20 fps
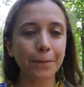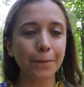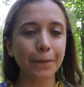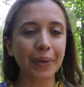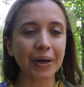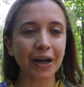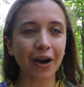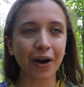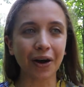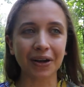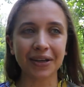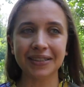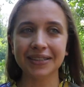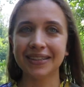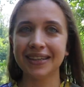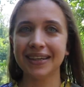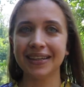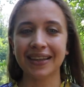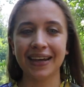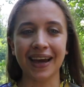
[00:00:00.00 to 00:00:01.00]
But
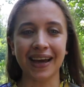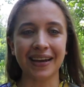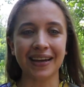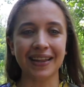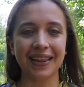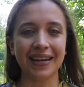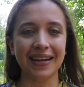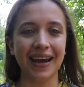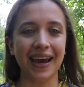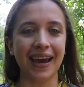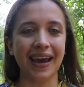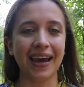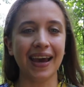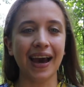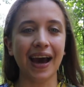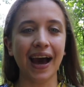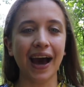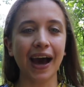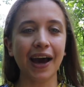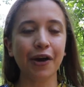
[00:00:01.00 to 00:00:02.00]
honestly, at the end of the day,
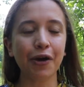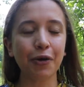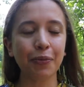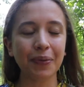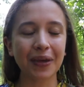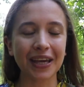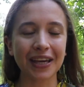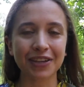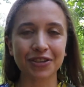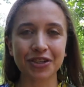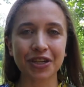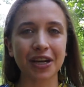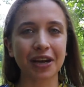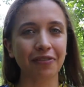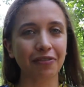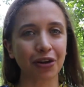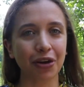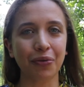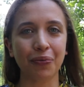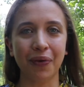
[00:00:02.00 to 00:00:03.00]
I hope each and
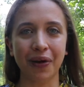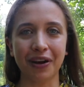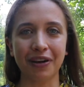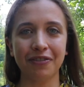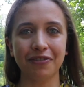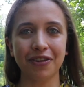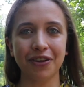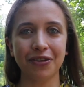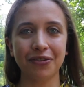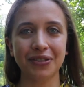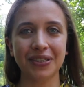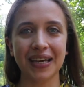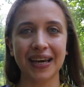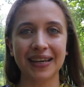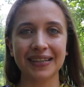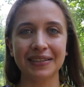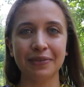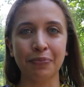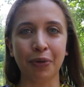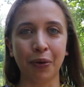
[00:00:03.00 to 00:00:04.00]
every one of you
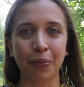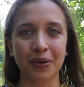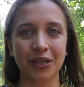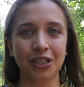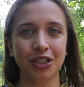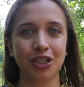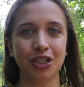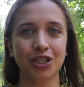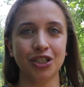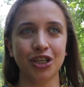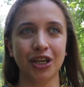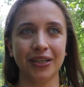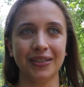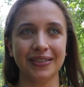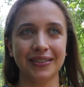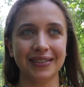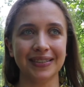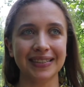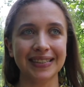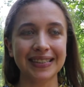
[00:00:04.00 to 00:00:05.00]
takes a moment to
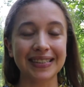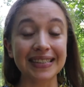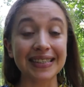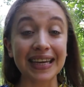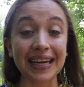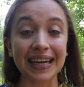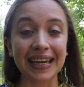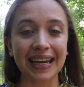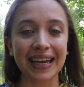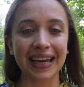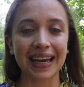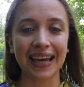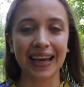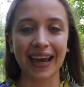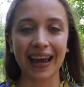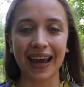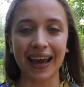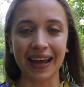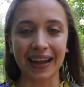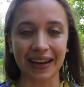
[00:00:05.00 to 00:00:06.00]
just
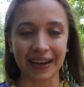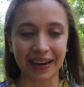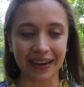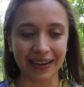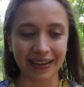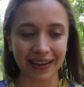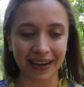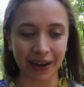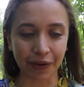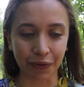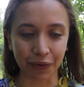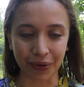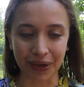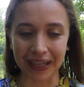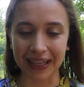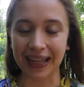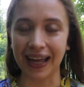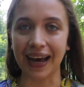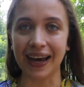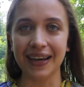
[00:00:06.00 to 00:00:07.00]
sit and
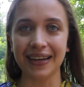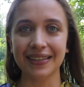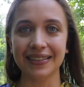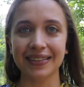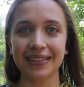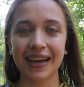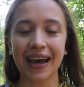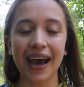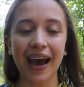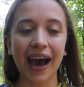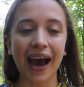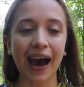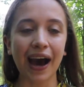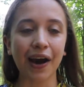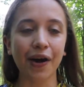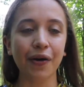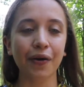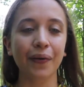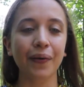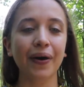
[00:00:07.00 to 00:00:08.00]
realize
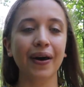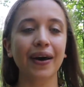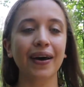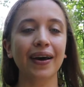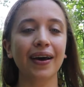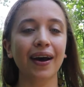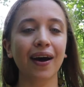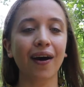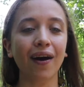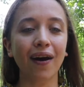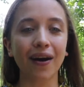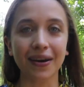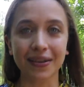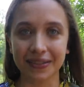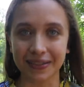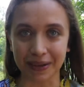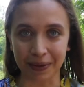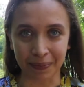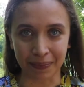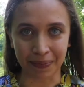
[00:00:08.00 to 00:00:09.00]
how
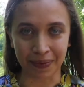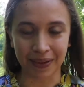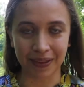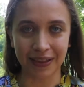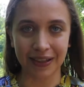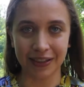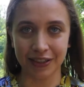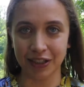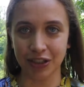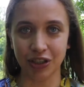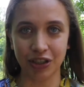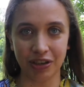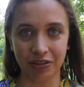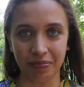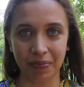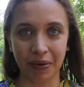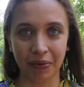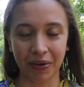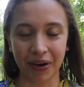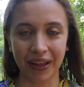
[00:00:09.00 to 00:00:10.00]
awesome this
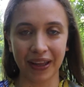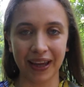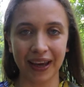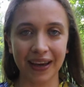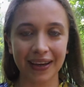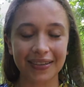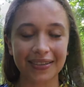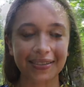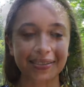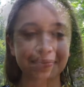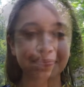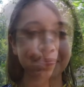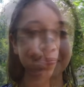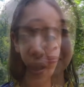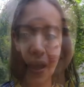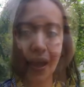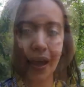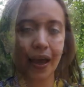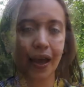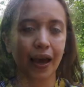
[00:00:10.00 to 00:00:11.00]
achievement really
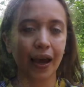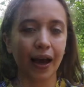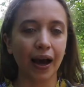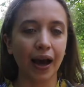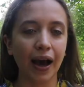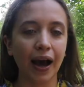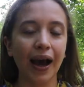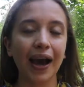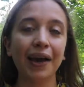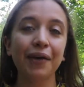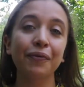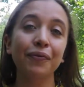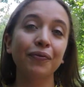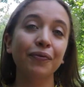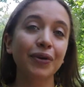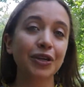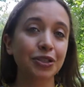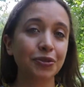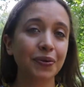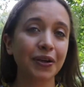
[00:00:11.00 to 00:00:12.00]
is. I
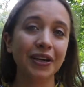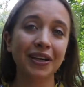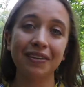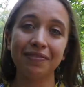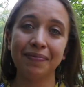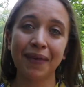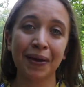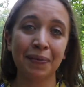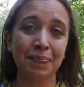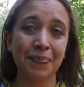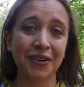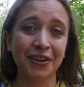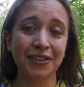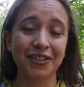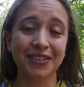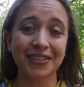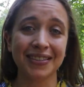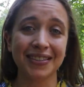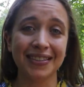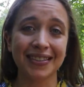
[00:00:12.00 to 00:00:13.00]
wish we could have met in
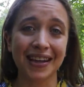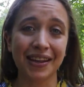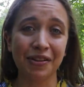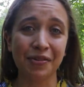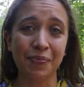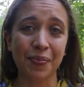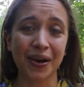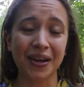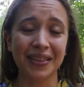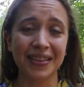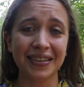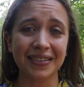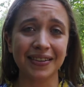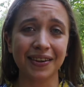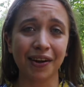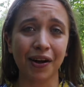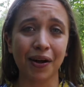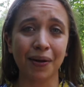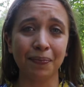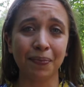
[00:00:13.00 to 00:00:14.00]
person to celebrate this
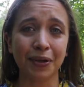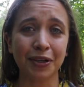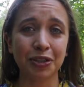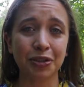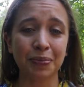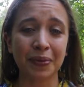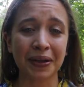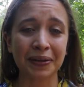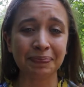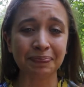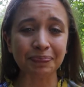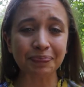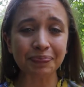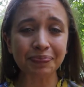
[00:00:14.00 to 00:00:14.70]
accomplishment.